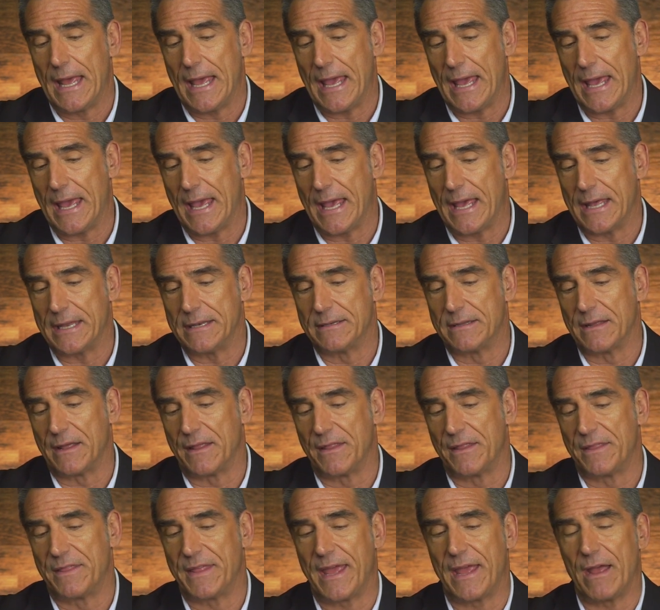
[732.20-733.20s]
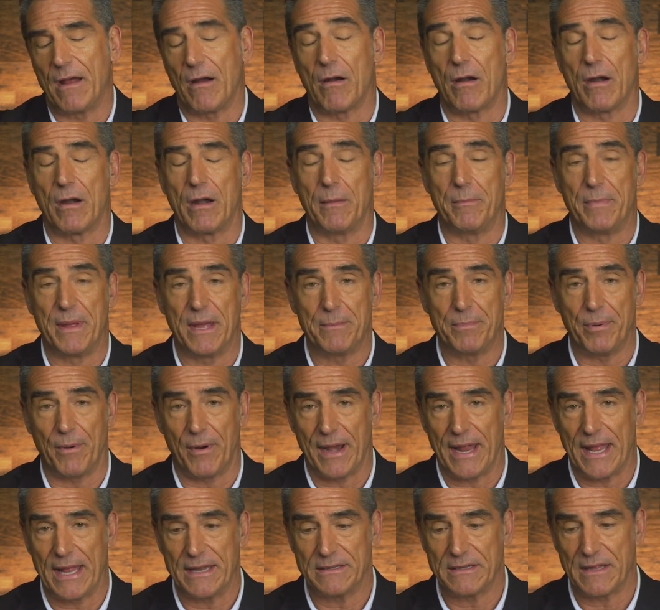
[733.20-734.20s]
And they are a big
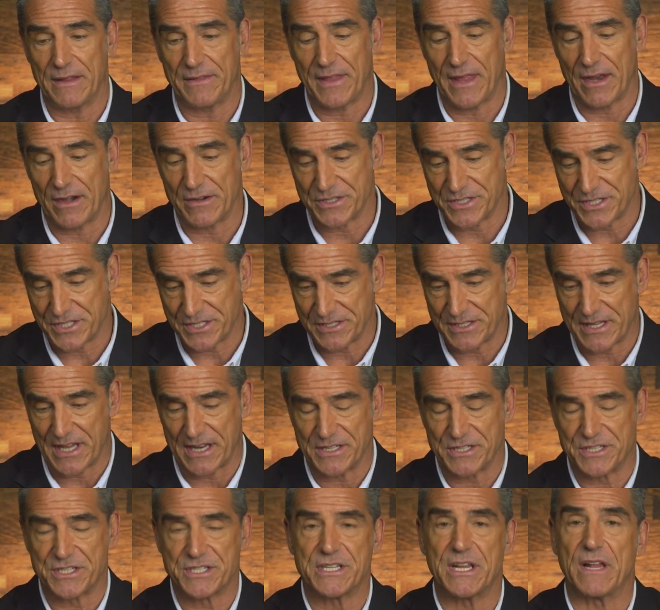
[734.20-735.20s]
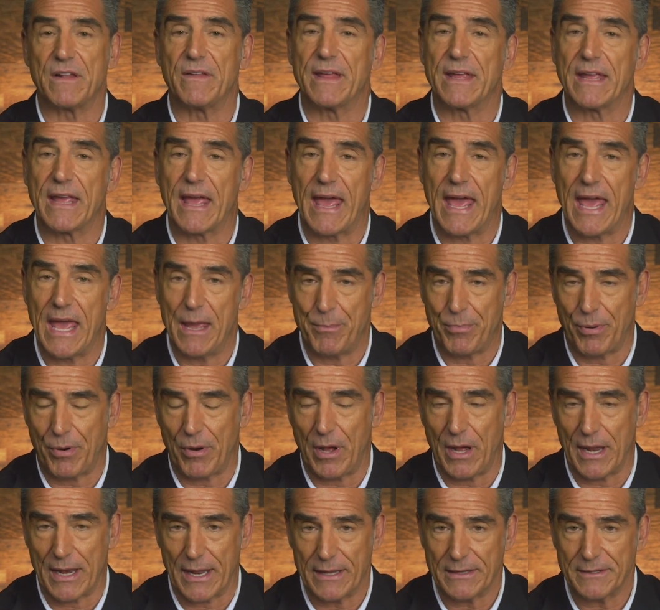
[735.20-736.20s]
brand that is selling a
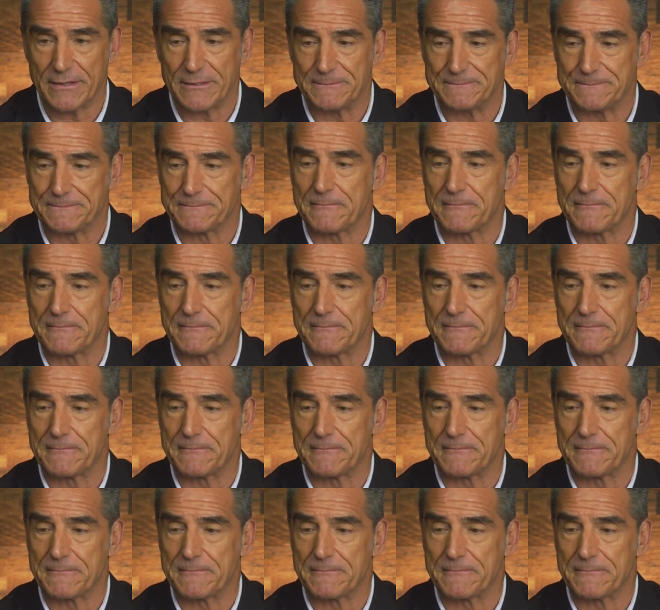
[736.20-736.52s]
product